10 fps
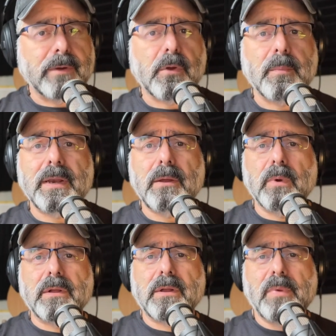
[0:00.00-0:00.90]
everybody.
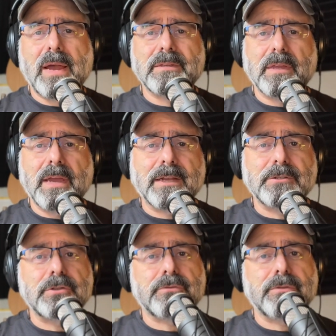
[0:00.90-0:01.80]
Welcome back to The
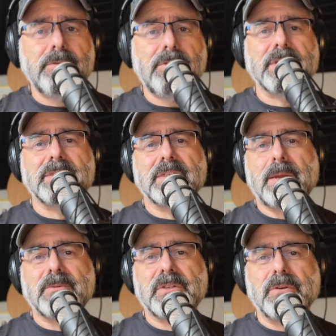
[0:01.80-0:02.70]
Anxious Truth. This is
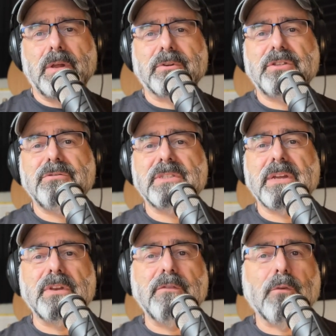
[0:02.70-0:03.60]
episode number
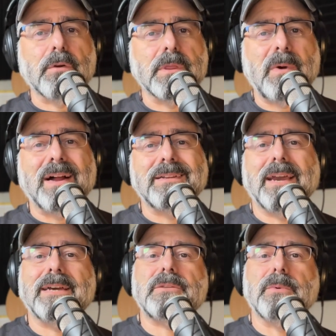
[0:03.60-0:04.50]
274 of the
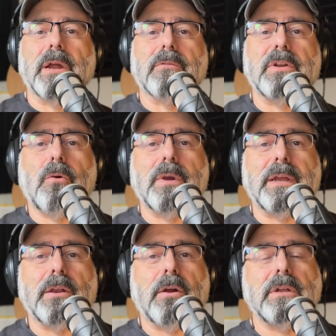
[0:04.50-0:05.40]
podcast. We are recording
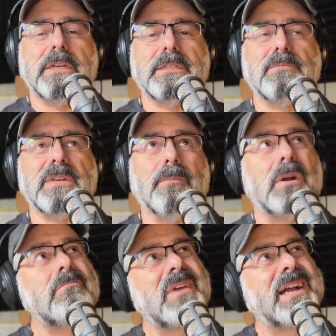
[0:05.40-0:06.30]
in early
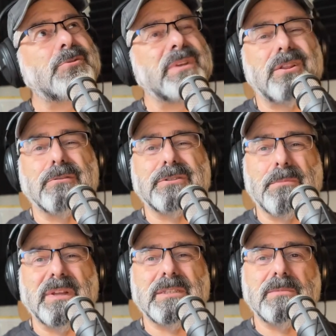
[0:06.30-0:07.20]
September, actually closer to
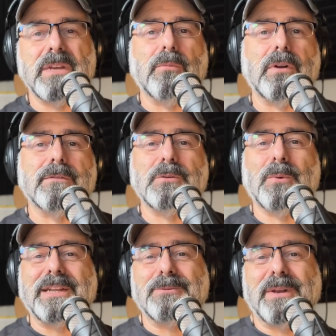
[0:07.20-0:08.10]
mid September of
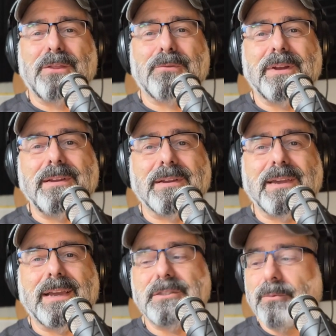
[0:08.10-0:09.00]
2023, in
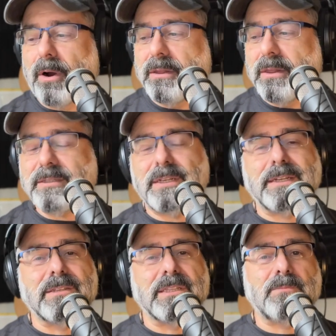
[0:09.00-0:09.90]
case you are listening
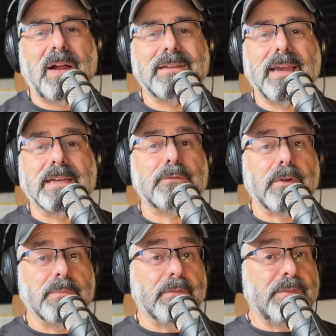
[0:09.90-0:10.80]
to this podcast
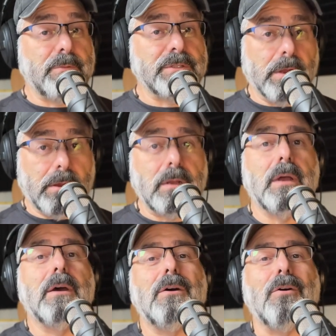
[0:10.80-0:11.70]
from the future
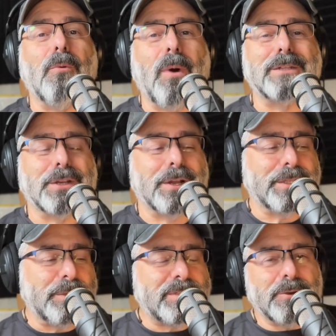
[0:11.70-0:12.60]
or watching on
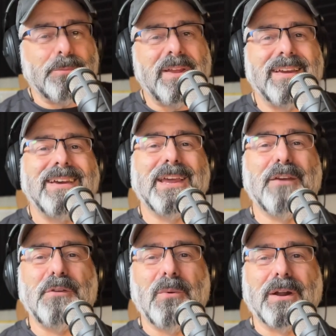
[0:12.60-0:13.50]
YouTube.
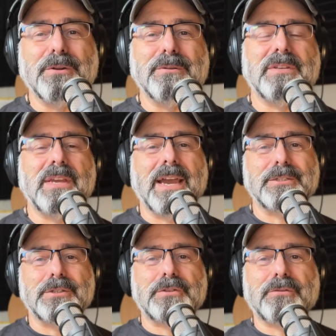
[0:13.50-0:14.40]
If you are new to The
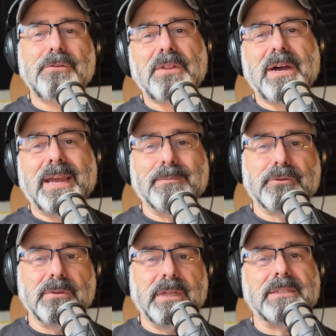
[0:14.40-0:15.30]
Anxious Truth, I am
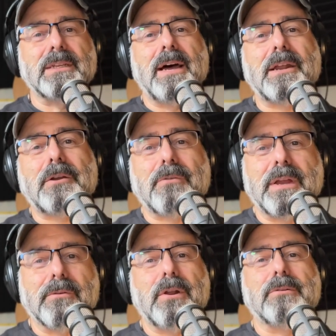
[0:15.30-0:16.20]
Drew Linsalata,
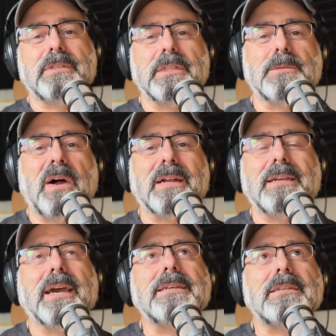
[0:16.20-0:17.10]
creator and host of this
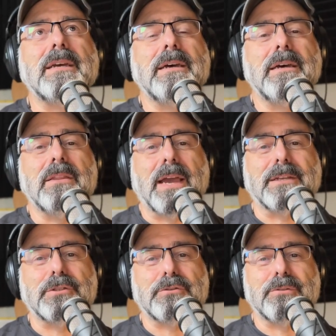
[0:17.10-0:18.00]
podcast. The
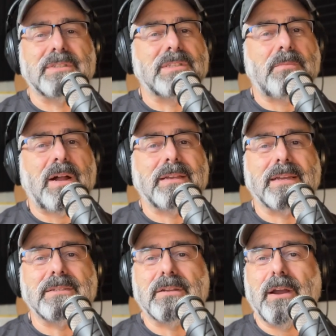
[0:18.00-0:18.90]
Anxious Truth is a
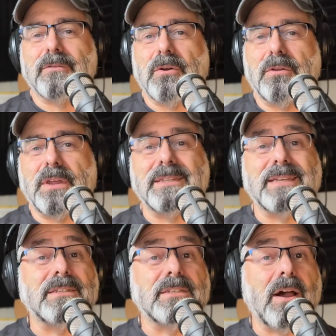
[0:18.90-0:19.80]
podcast that covers all things
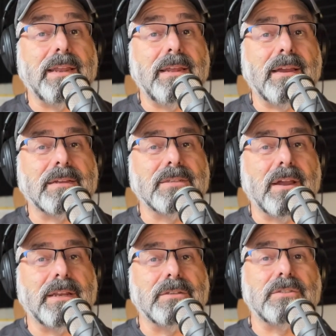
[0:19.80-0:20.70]
anxiety,
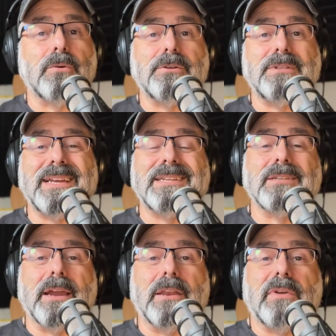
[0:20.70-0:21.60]
anxiety disorders, and
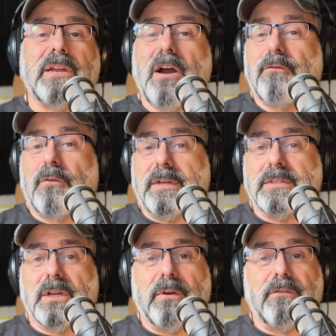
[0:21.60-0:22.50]
anxiety recovery.
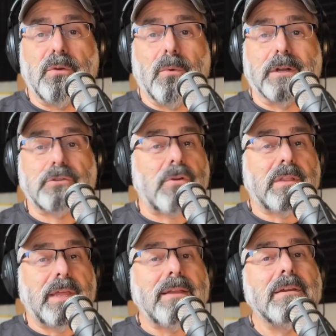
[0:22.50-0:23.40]
So if you are
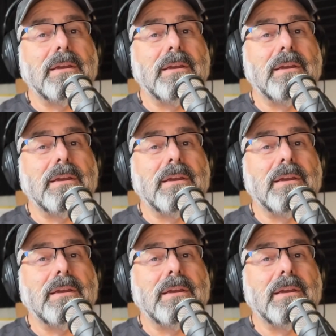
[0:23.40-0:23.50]
struggling